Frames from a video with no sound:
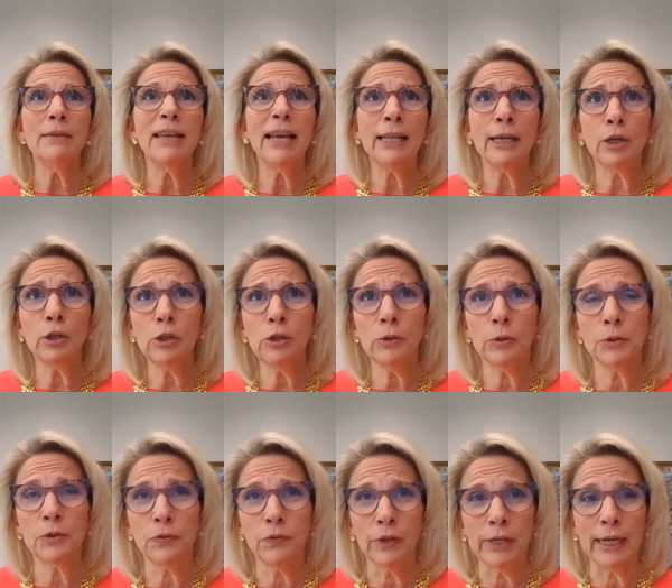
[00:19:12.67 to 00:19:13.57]
That
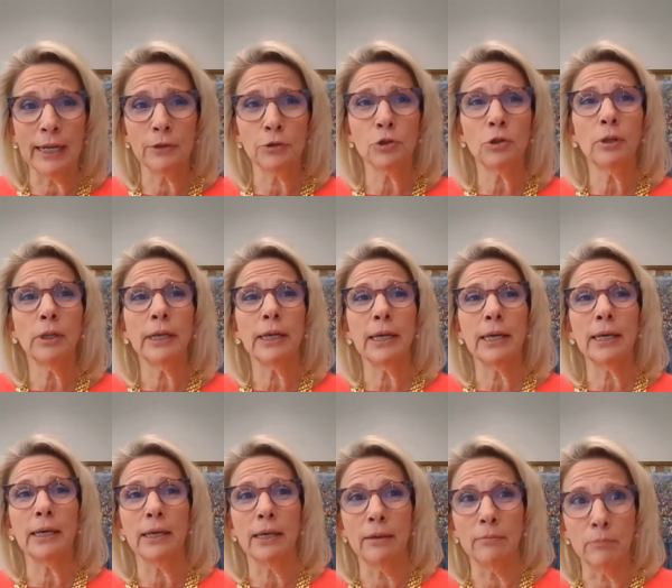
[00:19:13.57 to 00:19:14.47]
includes
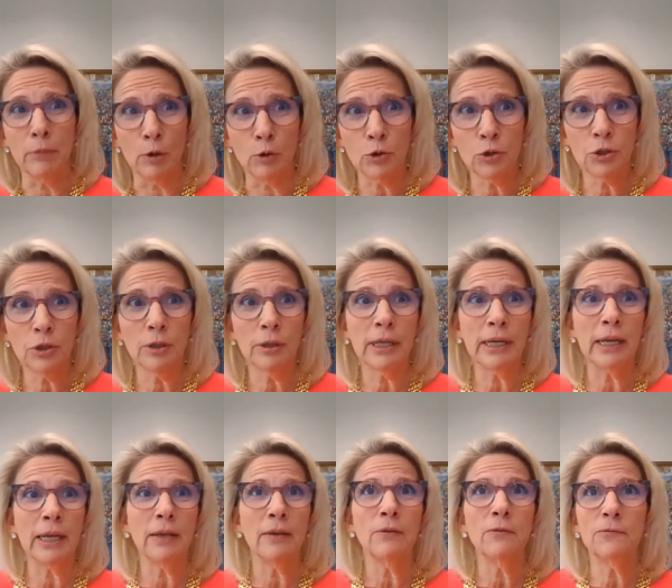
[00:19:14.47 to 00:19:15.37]
financially,
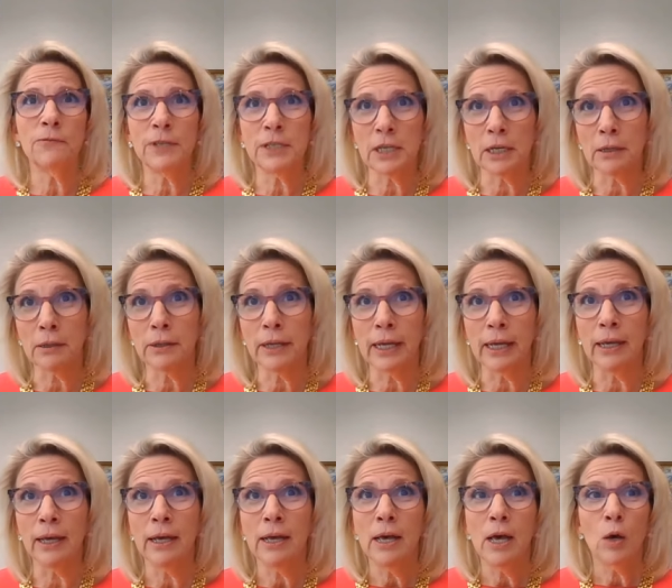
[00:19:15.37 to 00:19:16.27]
emotionally,
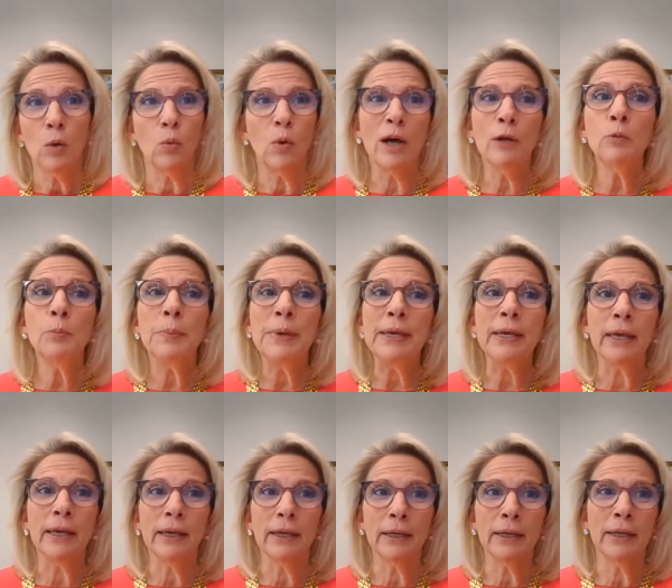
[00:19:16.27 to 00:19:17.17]
physically. Well
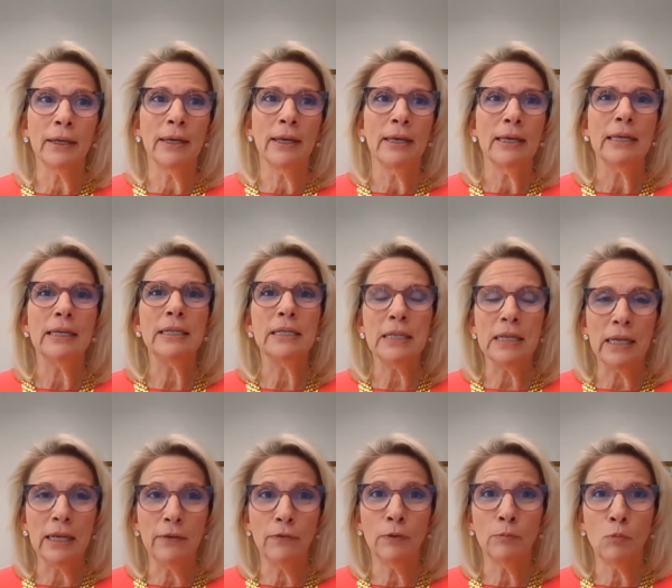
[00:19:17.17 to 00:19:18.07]
being
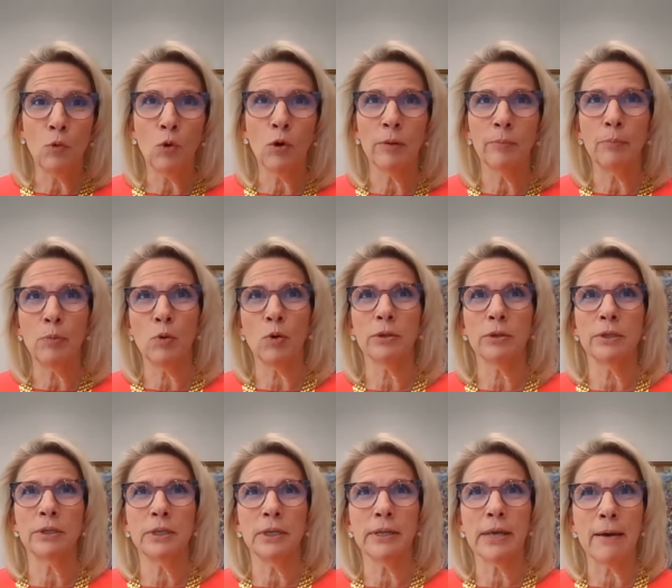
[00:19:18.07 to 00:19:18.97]
is even more
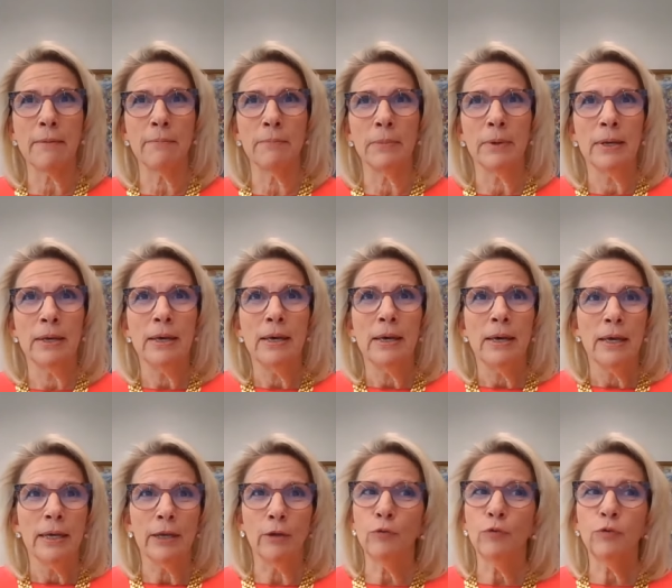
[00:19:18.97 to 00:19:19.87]
important to them.
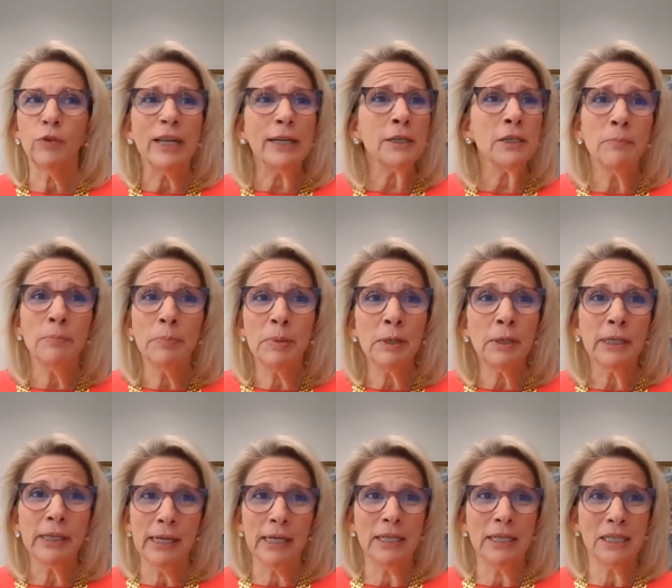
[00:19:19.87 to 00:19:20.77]
You know,
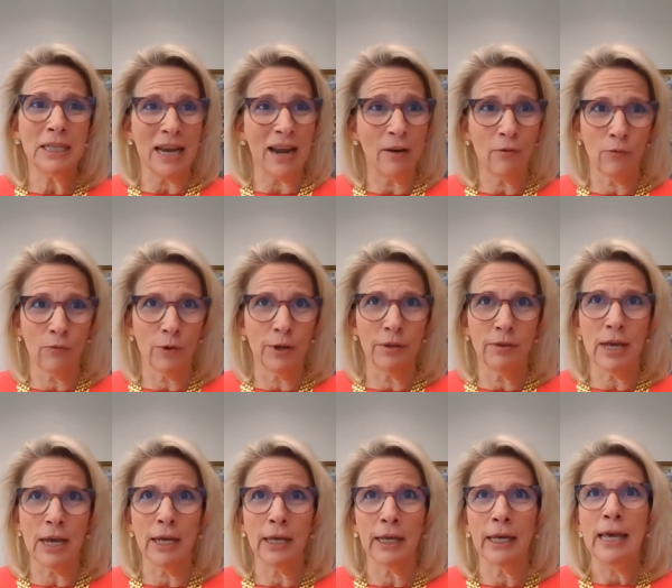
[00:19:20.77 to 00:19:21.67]
flexibility is
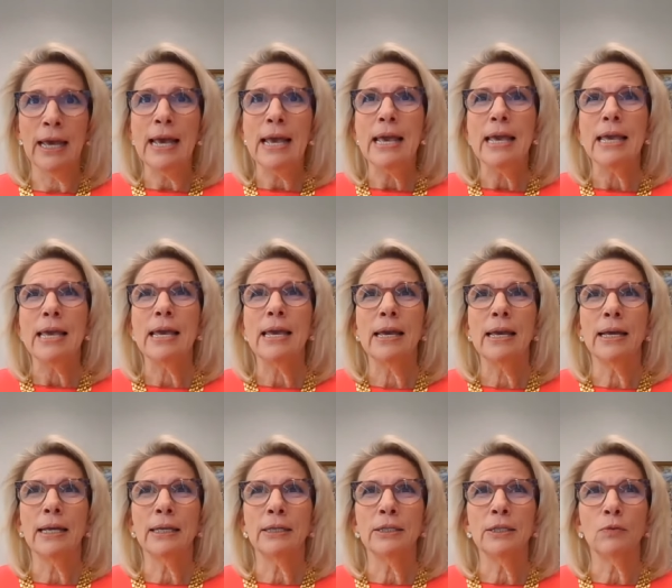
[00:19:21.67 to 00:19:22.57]
everything.
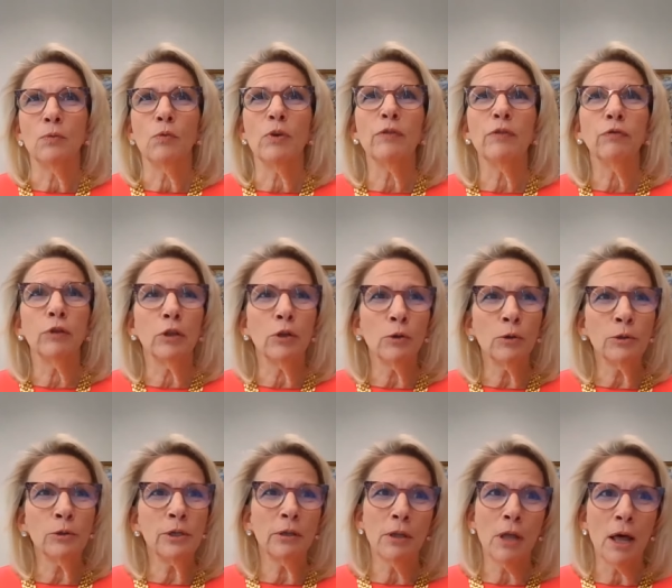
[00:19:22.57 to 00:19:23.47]
And we've
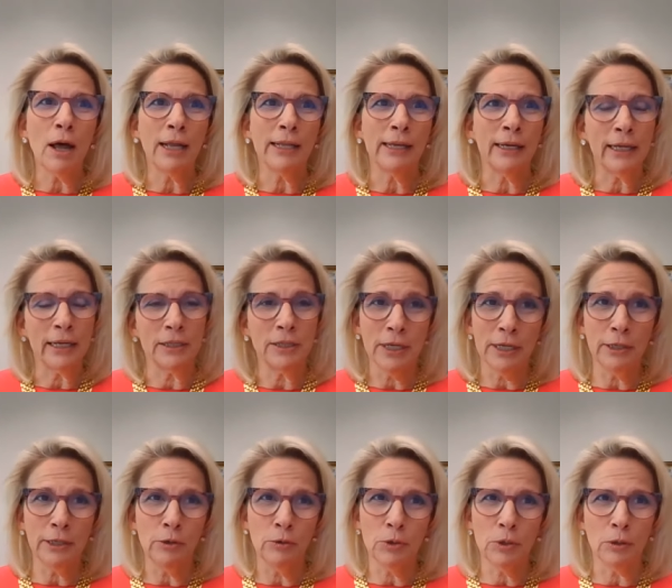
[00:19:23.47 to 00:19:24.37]
learned a lot and
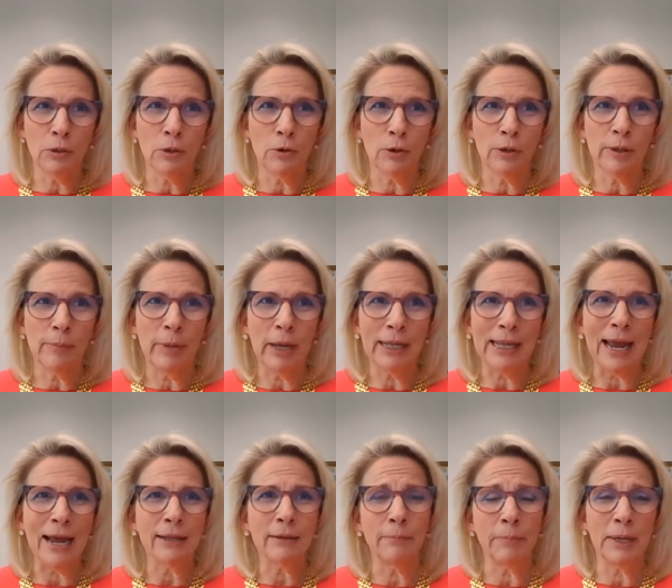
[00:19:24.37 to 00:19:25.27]
continue to learn
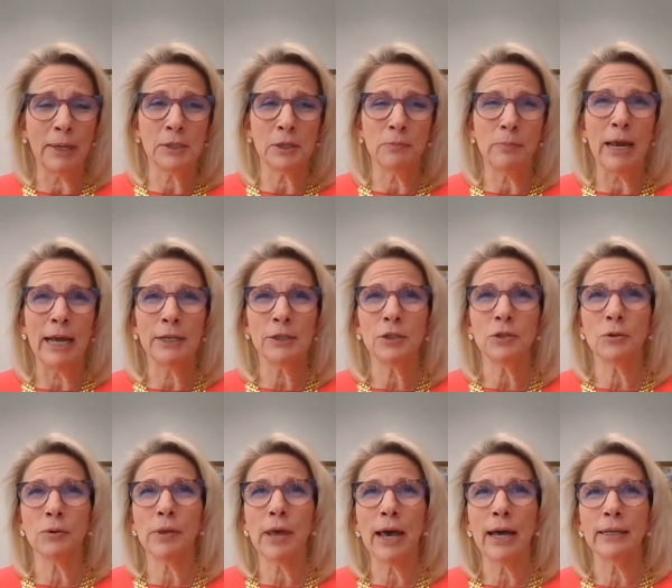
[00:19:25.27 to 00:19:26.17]
about how to best
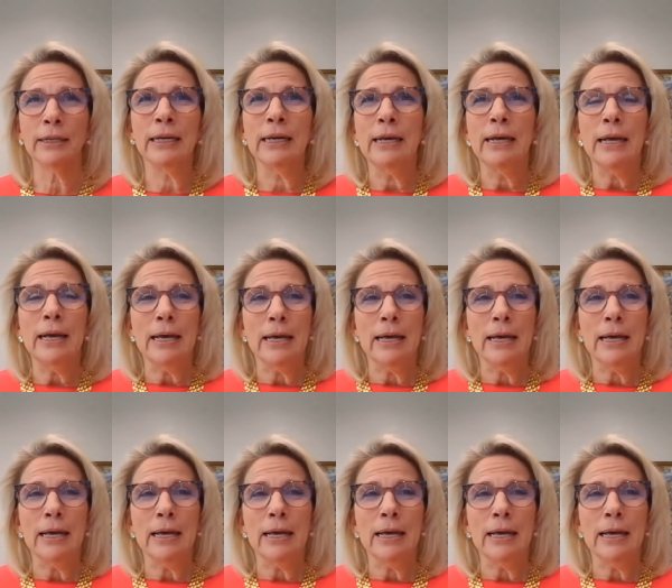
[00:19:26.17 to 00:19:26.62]
master that.